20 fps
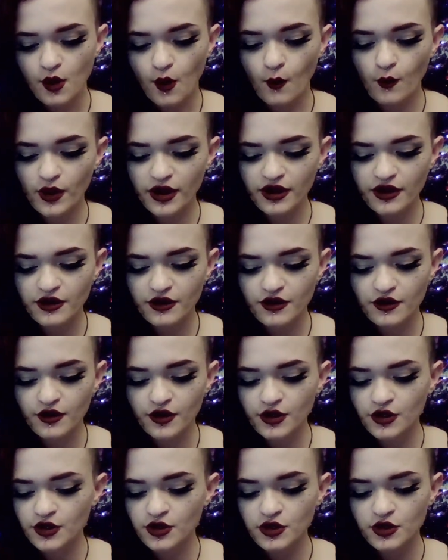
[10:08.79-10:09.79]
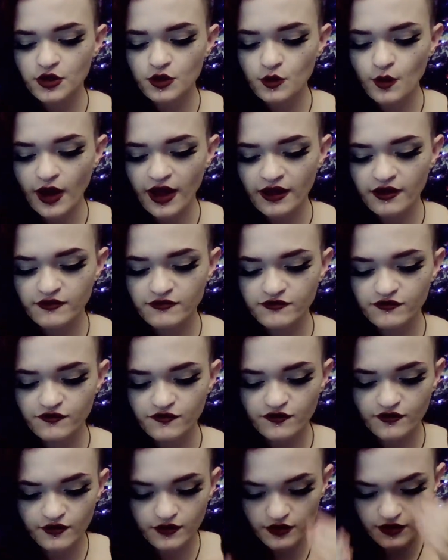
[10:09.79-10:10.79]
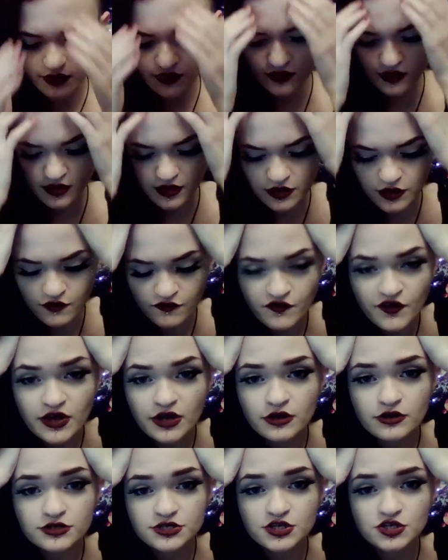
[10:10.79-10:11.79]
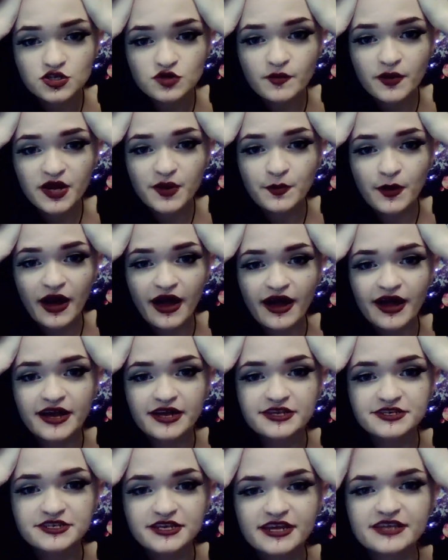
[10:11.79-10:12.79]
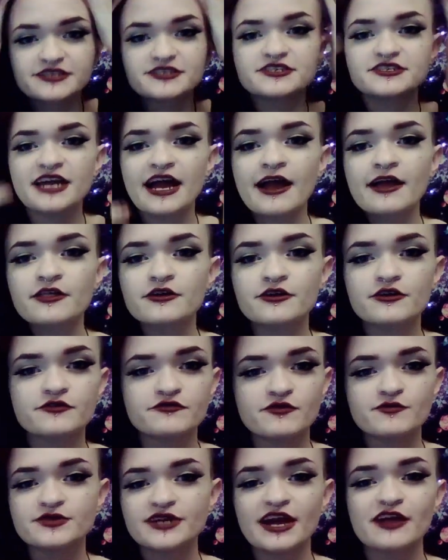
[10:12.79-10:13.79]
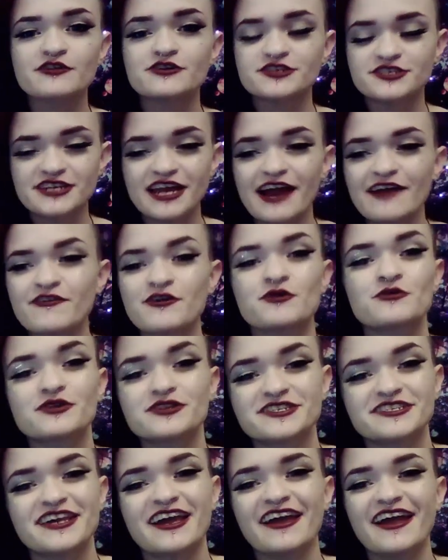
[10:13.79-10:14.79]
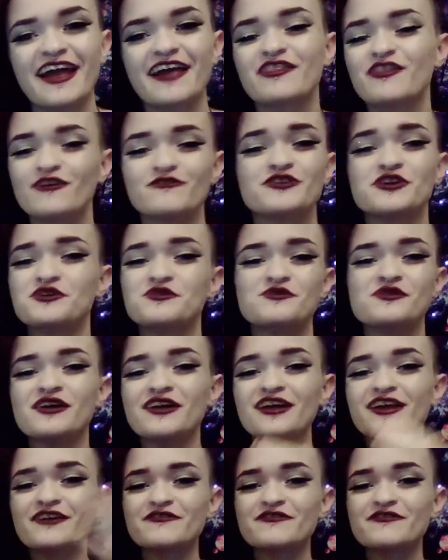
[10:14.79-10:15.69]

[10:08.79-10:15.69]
where you have your fingers in too many pies, as Tyler from Tyler's Tarot will say. I love you.